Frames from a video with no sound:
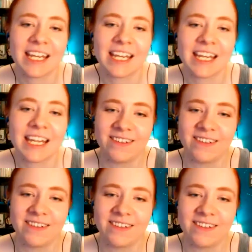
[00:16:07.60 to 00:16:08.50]

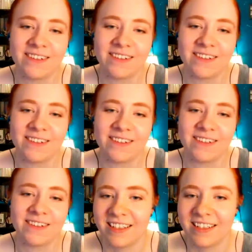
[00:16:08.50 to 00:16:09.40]

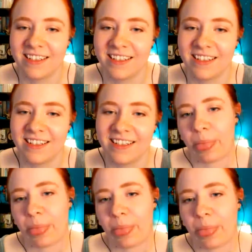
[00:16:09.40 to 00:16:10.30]

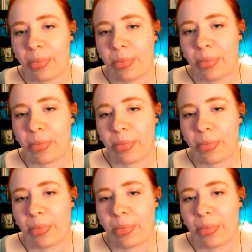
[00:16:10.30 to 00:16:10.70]
No one is speaking in this clip.